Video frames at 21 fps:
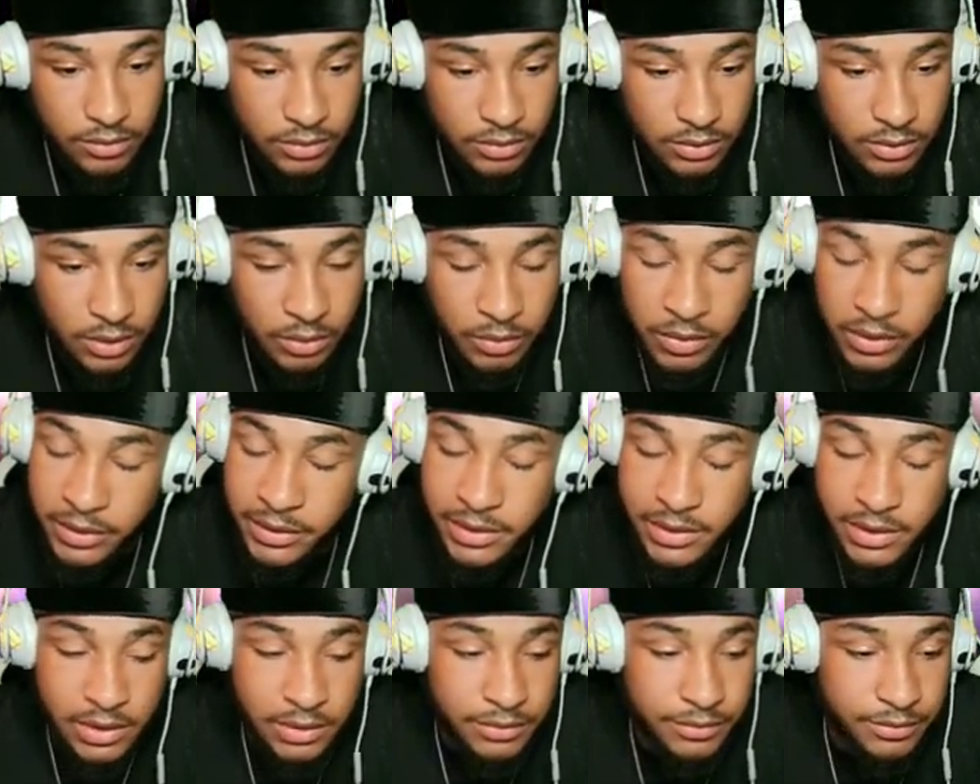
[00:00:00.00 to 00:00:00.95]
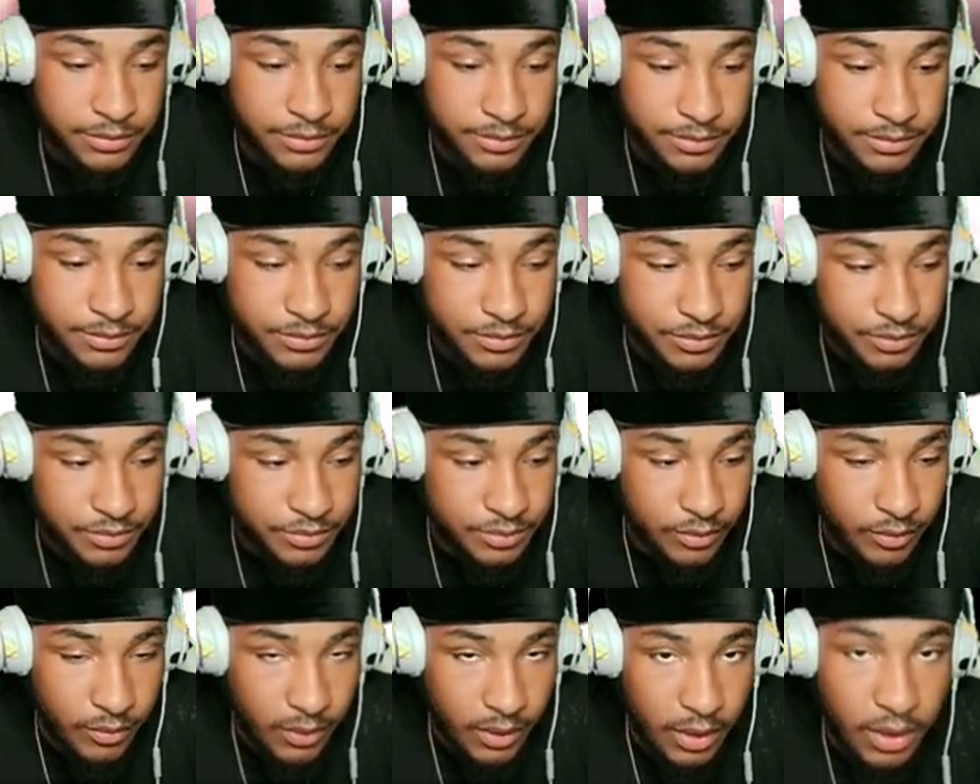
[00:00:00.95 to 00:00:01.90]
Yeah, where is he?
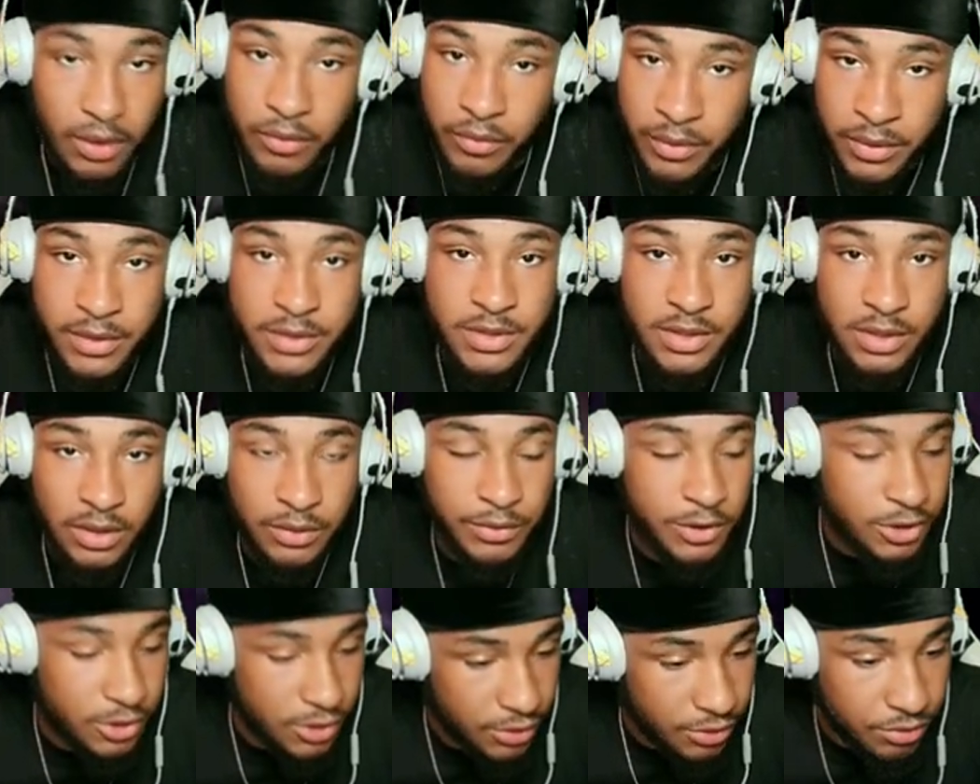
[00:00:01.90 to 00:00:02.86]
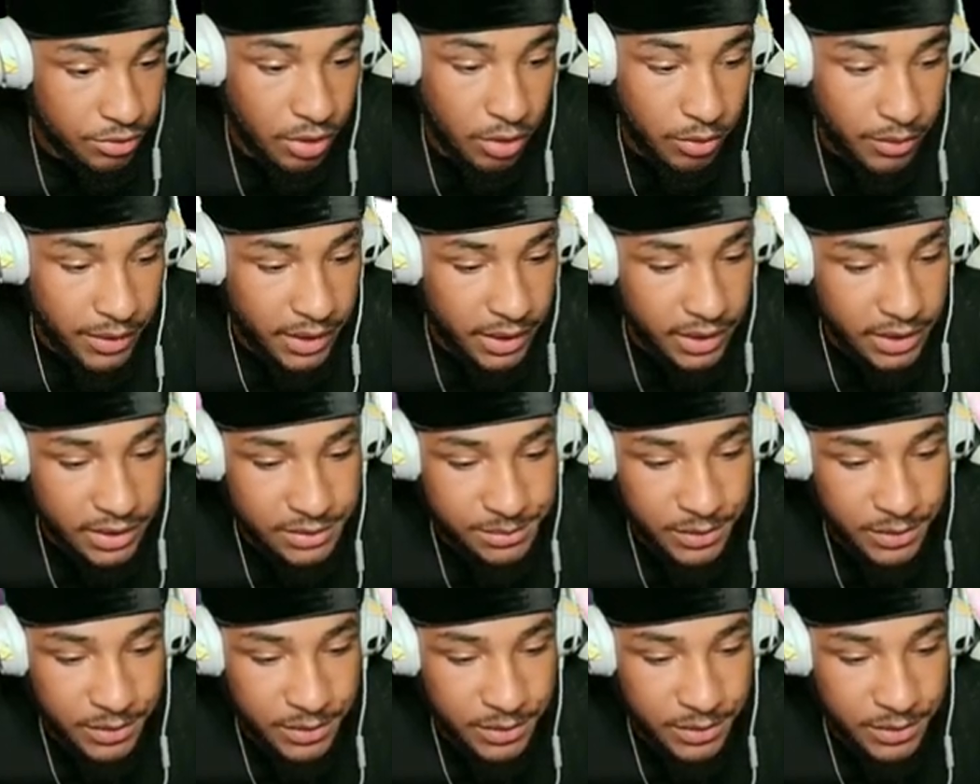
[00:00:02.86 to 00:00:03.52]
Where is he, Luigi? You know where he is,